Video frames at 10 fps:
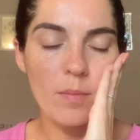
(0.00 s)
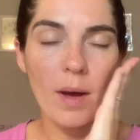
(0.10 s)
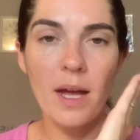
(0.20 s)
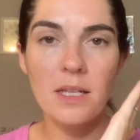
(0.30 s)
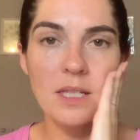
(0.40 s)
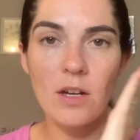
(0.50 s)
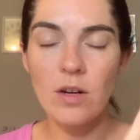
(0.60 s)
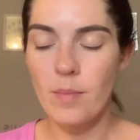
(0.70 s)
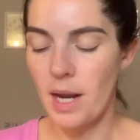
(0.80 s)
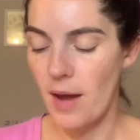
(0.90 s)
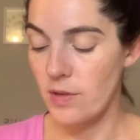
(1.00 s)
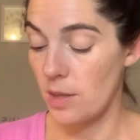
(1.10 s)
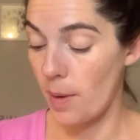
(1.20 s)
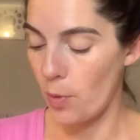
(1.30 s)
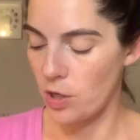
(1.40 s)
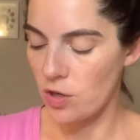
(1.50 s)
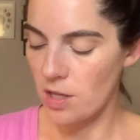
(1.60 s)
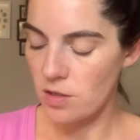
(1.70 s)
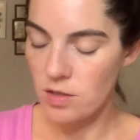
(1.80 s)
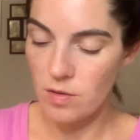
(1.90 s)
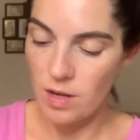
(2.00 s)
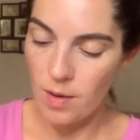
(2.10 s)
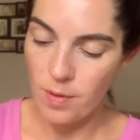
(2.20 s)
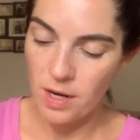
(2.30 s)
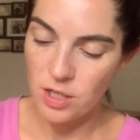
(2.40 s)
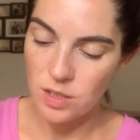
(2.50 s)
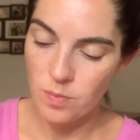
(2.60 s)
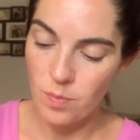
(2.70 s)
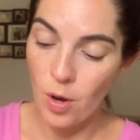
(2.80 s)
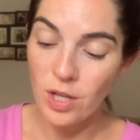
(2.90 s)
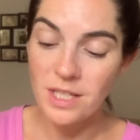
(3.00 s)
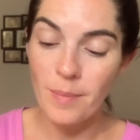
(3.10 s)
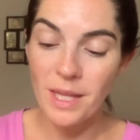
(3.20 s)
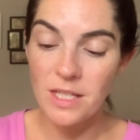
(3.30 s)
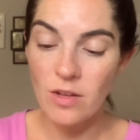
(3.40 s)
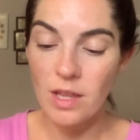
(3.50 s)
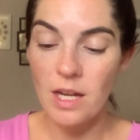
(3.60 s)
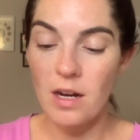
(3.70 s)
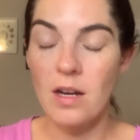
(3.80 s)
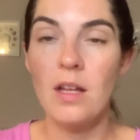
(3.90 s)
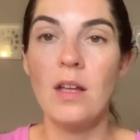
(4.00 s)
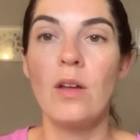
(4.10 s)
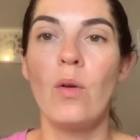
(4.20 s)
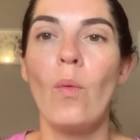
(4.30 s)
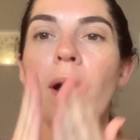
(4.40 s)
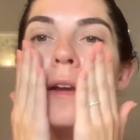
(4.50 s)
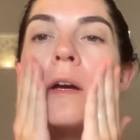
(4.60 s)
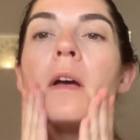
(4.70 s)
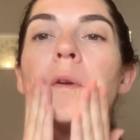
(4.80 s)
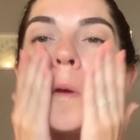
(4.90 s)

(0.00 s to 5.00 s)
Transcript: My serum, but I haven't done my moisturizer. So how about I just put some of this on there? Why not?